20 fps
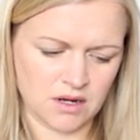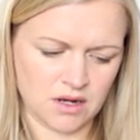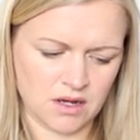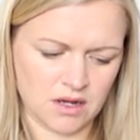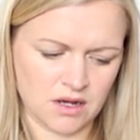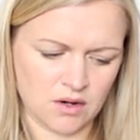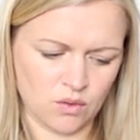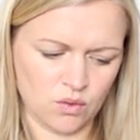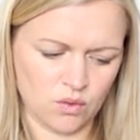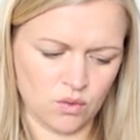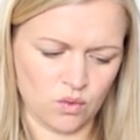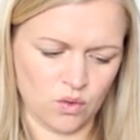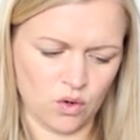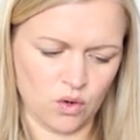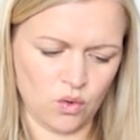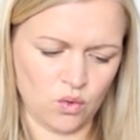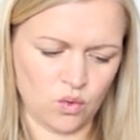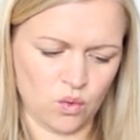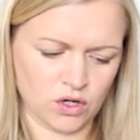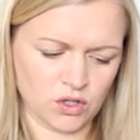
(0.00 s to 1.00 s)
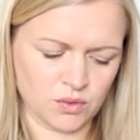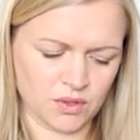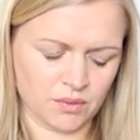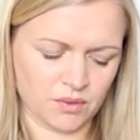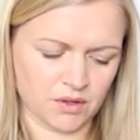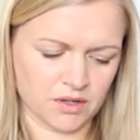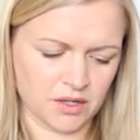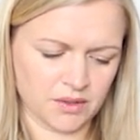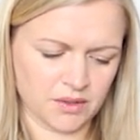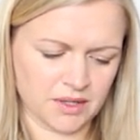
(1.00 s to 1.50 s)
Uh, ooh, ooh, what do I
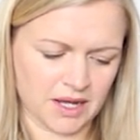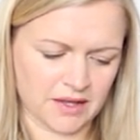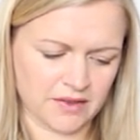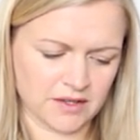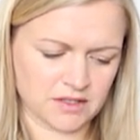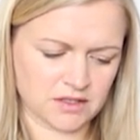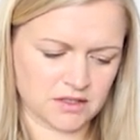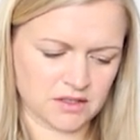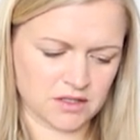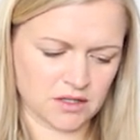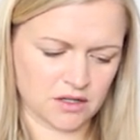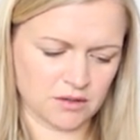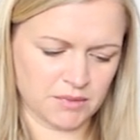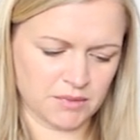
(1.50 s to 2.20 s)
want? Okay, there's so